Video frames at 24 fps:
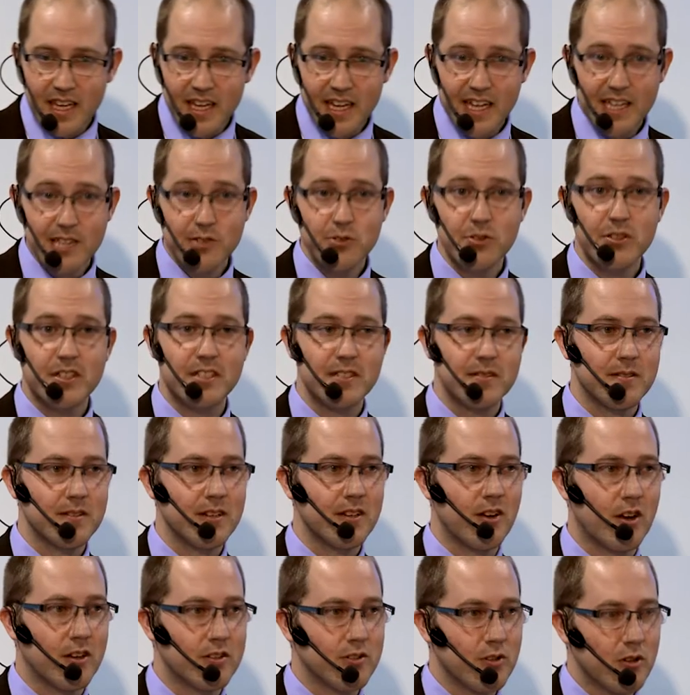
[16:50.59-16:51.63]
And you
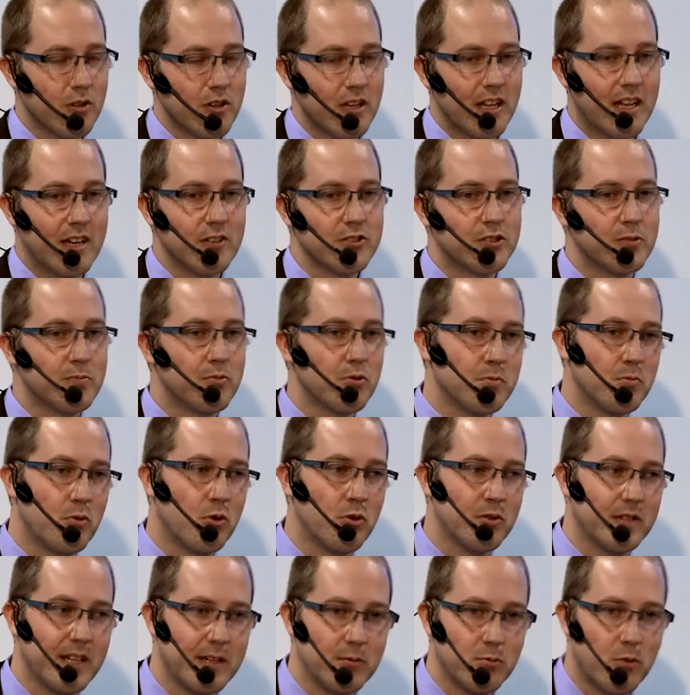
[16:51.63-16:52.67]
are not allowed to put
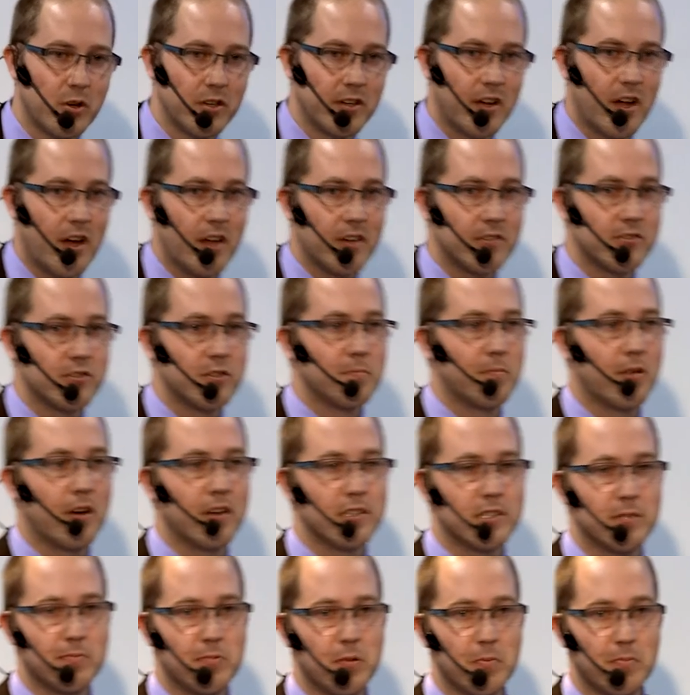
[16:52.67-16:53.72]
more than 100
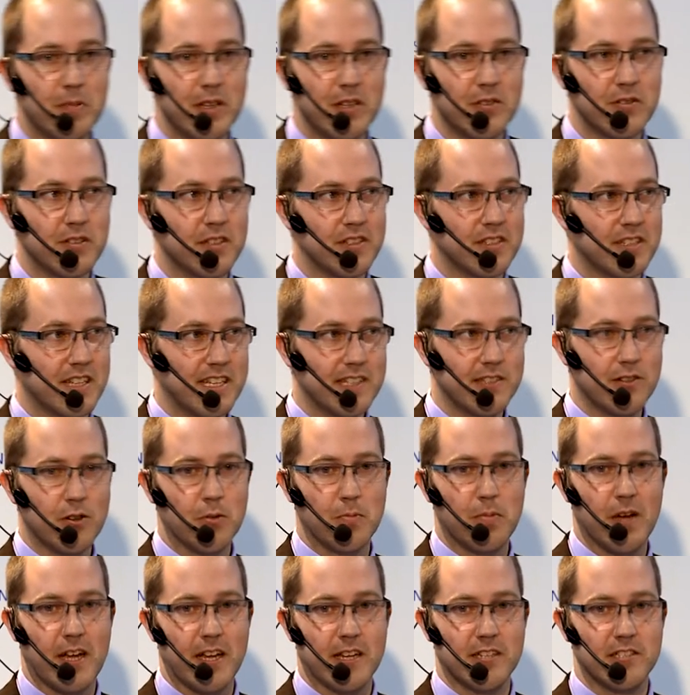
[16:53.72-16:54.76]
parts per billion in your
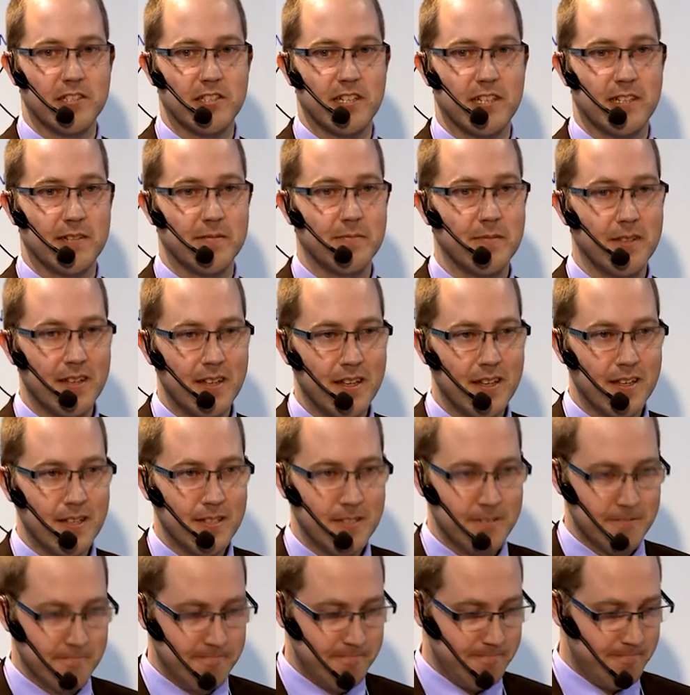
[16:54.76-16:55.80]
packaging.
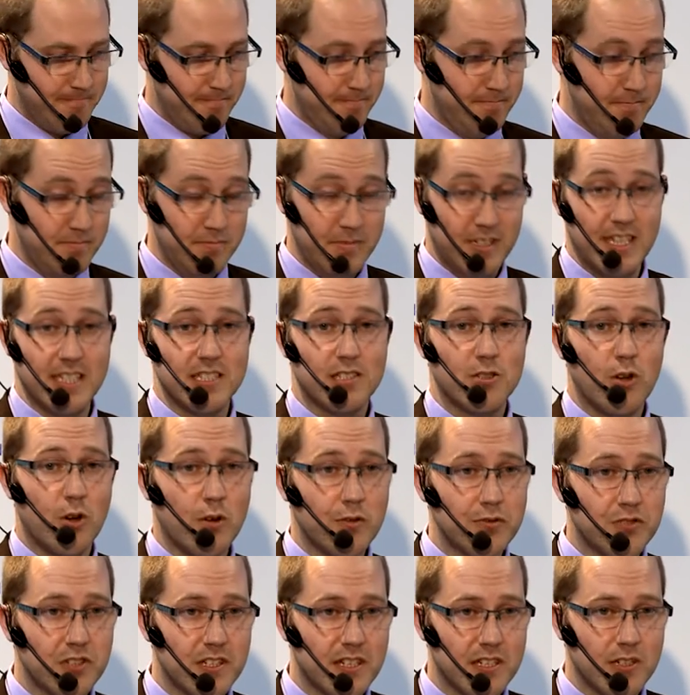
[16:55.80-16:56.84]
It's
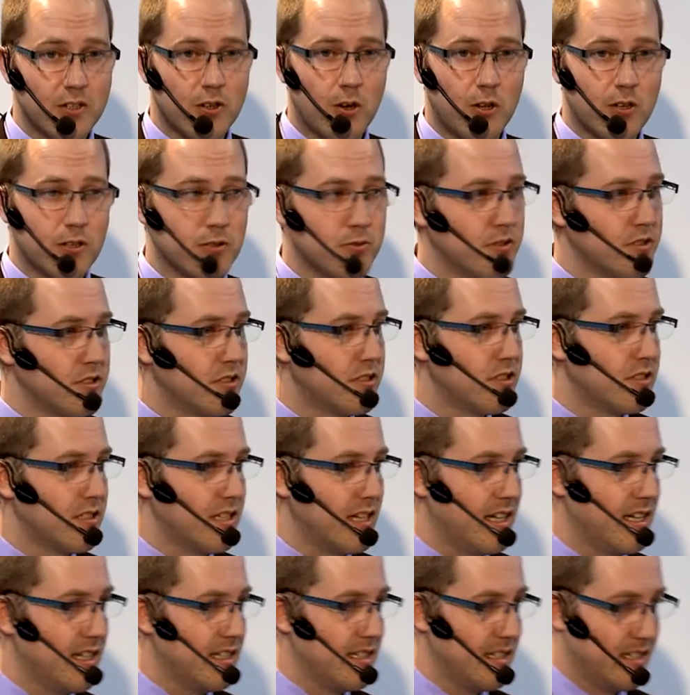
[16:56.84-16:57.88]
often in colorants,
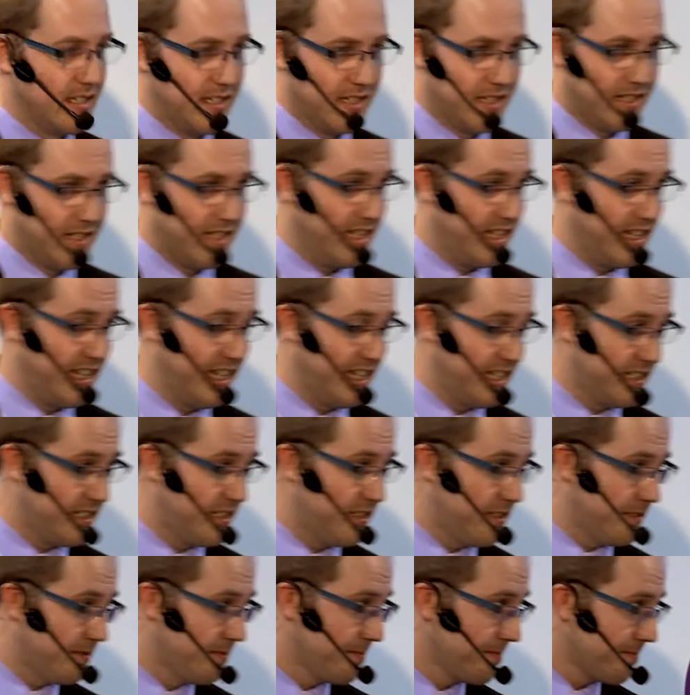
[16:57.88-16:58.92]
in
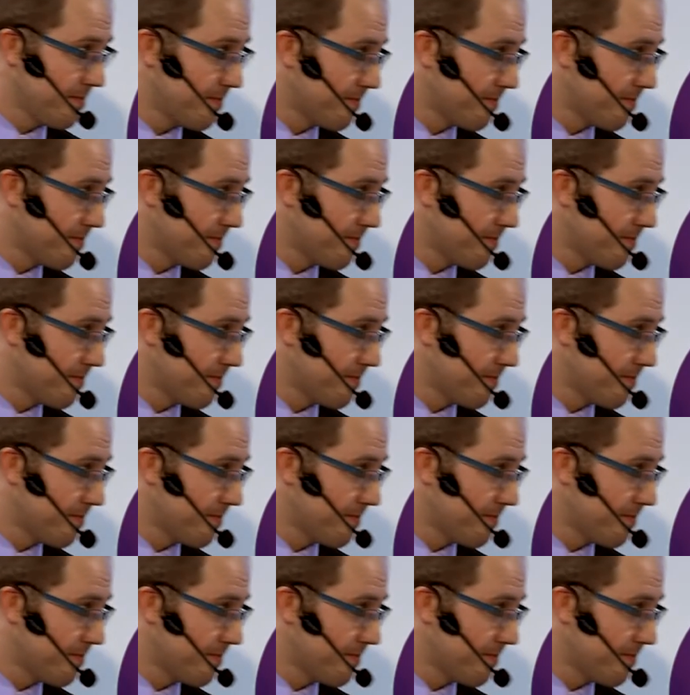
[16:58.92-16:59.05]
inks.